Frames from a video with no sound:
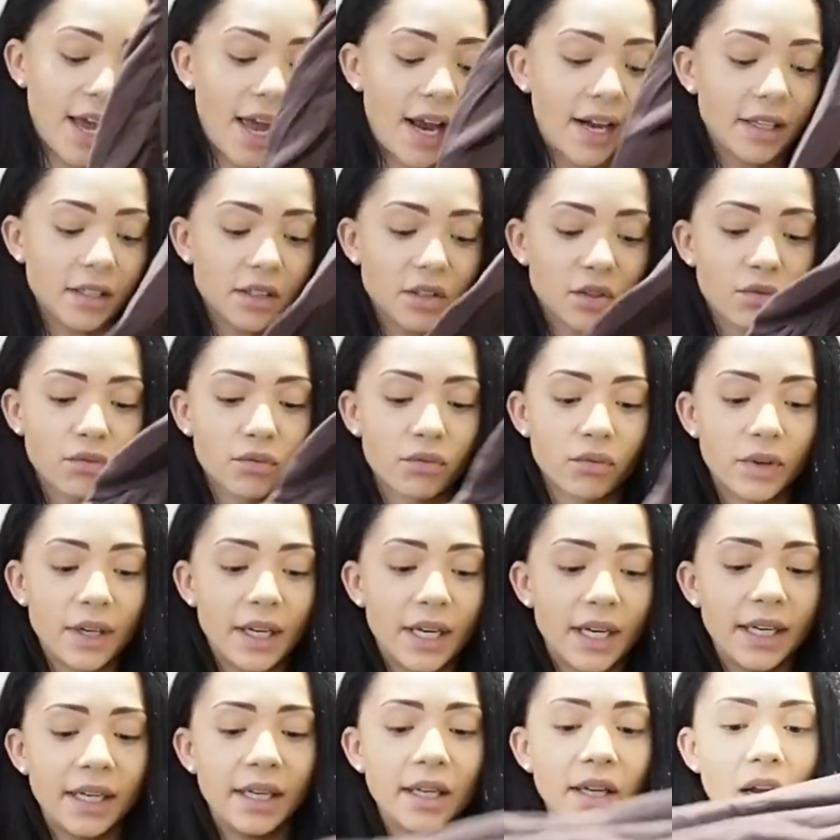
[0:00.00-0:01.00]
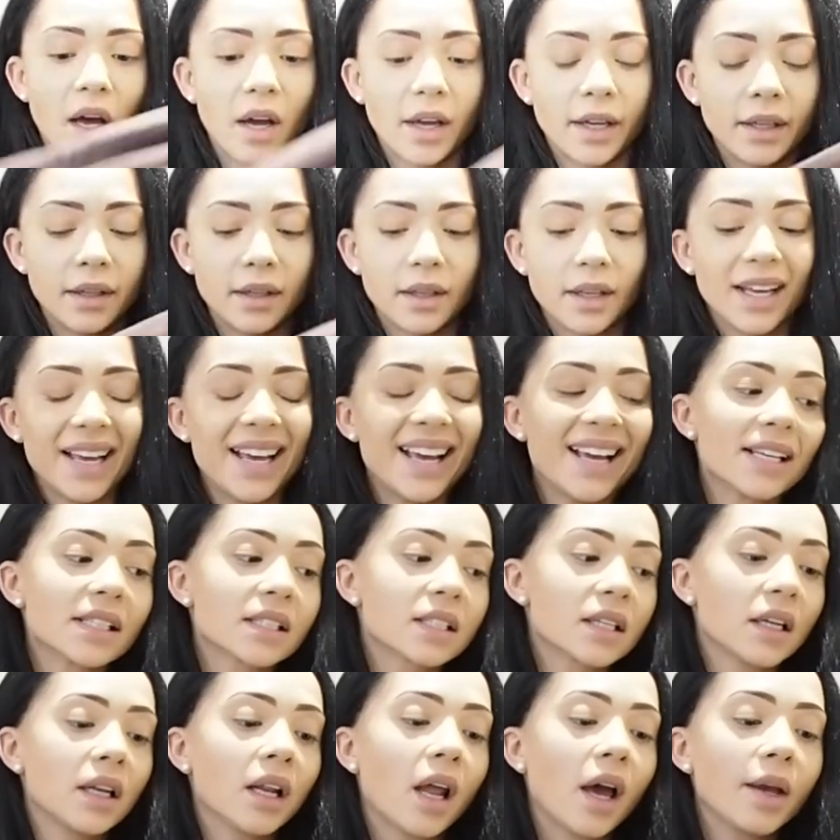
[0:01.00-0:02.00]
And it's a really light,
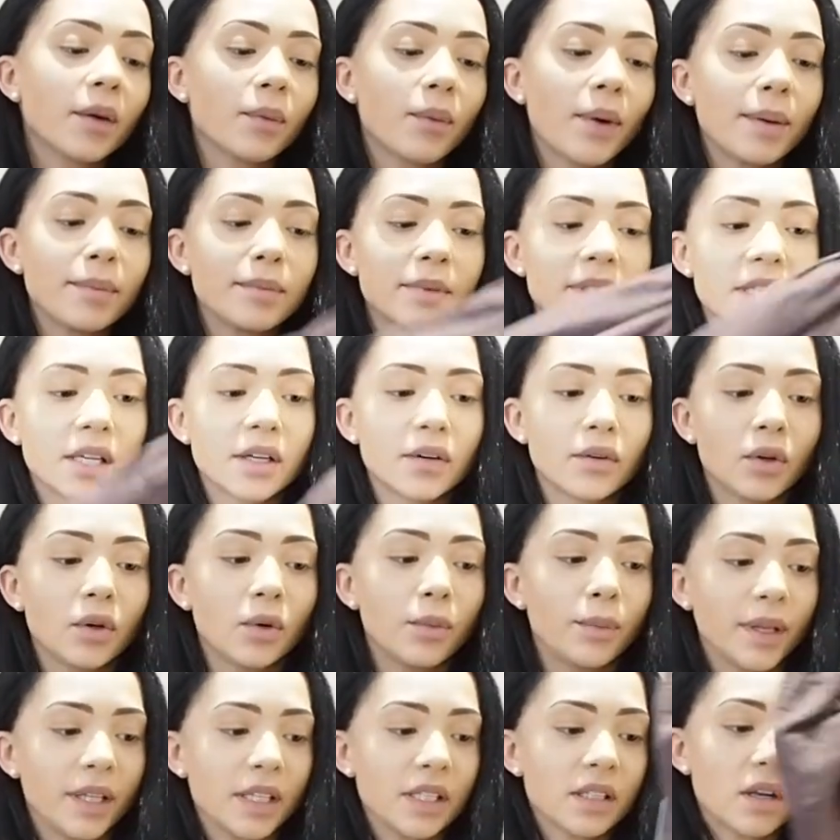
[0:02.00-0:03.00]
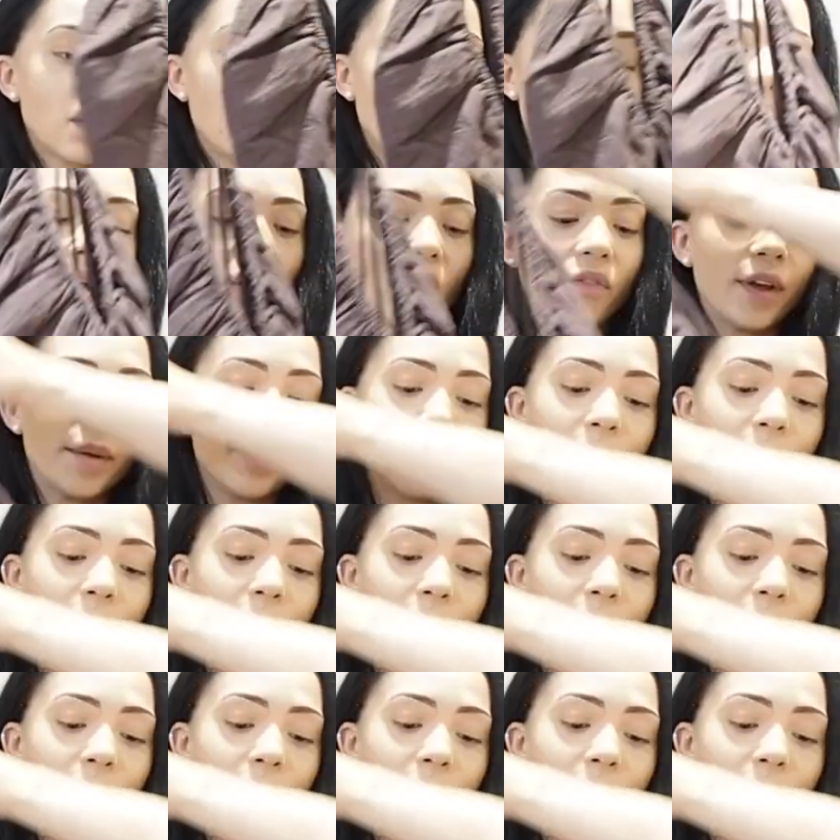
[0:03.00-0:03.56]
it's a lightweight material, but there's a lot of it